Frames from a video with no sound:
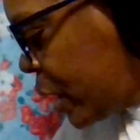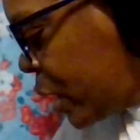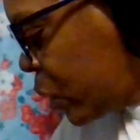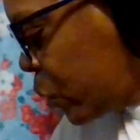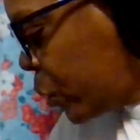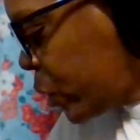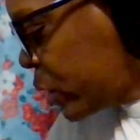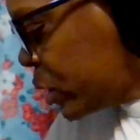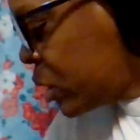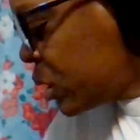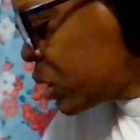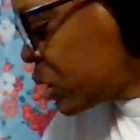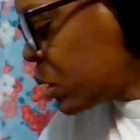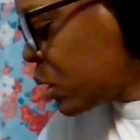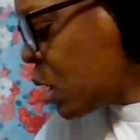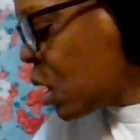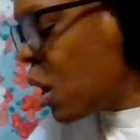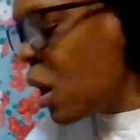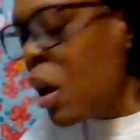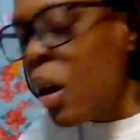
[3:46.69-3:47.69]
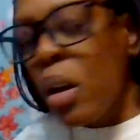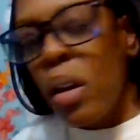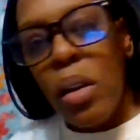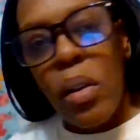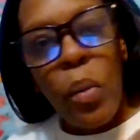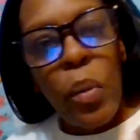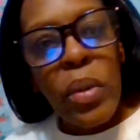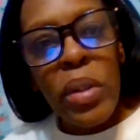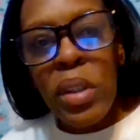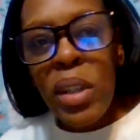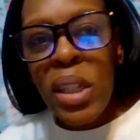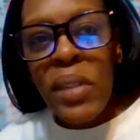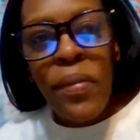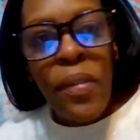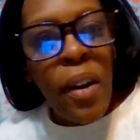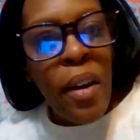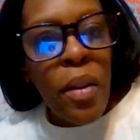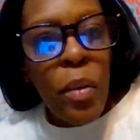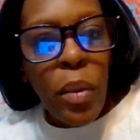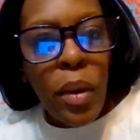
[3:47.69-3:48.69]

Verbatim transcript: And we're just we're just very